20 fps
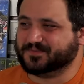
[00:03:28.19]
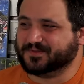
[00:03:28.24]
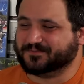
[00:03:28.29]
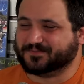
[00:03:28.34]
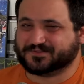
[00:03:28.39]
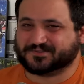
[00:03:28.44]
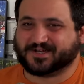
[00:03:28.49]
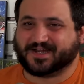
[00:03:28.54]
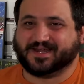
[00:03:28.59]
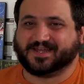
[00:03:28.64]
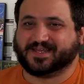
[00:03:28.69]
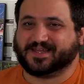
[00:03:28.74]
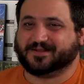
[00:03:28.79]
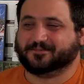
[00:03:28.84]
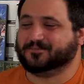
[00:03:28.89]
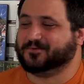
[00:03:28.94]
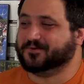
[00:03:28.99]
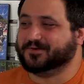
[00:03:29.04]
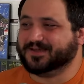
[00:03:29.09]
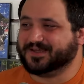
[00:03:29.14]
People tried to get a
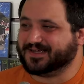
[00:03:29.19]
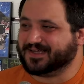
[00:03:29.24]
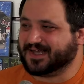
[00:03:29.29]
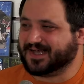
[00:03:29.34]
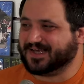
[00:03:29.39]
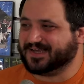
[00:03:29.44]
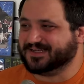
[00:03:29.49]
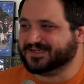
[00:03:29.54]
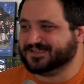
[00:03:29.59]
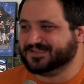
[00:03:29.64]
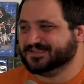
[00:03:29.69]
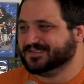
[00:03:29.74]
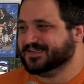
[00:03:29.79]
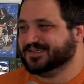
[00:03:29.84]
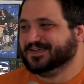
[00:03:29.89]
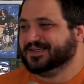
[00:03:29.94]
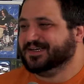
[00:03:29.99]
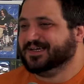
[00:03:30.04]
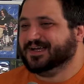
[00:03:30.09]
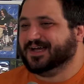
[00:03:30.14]
boycott it
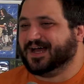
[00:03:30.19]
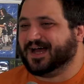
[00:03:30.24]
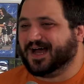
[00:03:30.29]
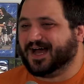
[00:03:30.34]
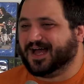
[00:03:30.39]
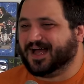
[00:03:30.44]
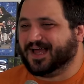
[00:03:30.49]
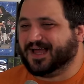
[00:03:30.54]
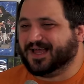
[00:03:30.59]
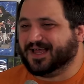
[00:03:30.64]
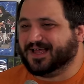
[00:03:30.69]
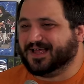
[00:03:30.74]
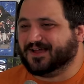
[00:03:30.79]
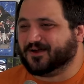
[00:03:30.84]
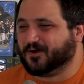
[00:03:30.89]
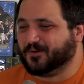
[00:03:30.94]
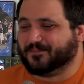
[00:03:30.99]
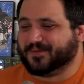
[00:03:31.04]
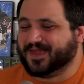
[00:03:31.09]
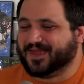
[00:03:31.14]

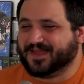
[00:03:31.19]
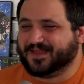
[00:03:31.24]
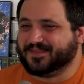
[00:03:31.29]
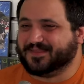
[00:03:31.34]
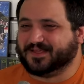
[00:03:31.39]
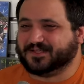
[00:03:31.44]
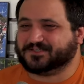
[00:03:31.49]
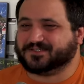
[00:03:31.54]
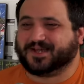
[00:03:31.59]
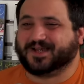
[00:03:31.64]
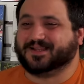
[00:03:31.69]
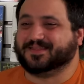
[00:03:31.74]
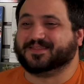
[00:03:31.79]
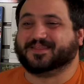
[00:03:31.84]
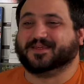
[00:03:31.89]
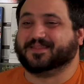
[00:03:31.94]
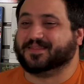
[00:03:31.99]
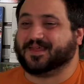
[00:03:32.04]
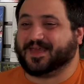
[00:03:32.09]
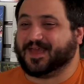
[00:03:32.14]
or banned. They tried.
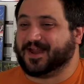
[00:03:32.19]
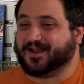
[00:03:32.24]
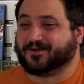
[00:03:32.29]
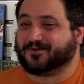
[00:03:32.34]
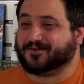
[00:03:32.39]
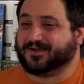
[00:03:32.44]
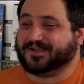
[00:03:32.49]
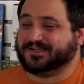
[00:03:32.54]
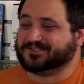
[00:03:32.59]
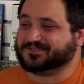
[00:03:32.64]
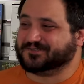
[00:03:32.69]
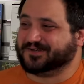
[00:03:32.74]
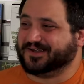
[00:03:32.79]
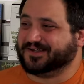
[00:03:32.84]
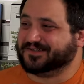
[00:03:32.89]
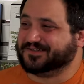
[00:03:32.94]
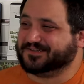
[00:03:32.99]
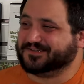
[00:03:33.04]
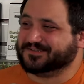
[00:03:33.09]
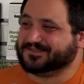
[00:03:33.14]
They had a great
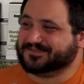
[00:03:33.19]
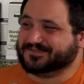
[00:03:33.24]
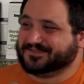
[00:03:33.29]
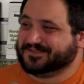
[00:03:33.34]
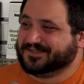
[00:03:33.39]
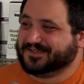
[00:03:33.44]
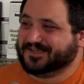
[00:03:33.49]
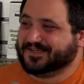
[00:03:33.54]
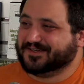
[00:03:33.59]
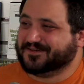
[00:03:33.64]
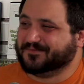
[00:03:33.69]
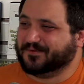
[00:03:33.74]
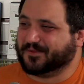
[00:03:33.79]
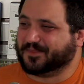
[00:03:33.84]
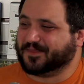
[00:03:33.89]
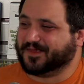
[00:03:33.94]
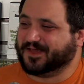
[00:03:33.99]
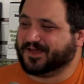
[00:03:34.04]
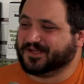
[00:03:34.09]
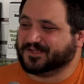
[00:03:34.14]
trailer
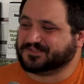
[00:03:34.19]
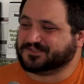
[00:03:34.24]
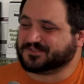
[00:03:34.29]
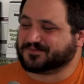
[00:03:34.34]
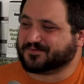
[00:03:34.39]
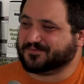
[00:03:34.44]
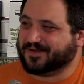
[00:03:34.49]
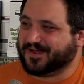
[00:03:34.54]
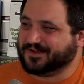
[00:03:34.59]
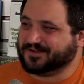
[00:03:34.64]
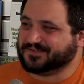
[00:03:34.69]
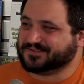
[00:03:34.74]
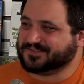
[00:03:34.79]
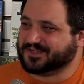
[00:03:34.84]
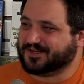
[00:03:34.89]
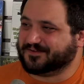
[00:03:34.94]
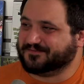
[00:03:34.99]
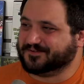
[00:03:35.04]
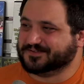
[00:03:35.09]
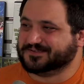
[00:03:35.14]
with just remind
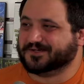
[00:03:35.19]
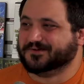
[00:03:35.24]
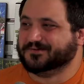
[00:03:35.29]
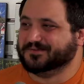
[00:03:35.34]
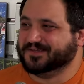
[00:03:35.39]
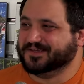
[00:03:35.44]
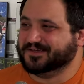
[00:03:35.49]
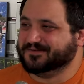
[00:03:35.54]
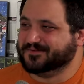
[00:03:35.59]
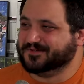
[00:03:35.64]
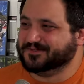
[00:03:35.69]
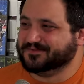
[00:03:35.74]
yourself it's only a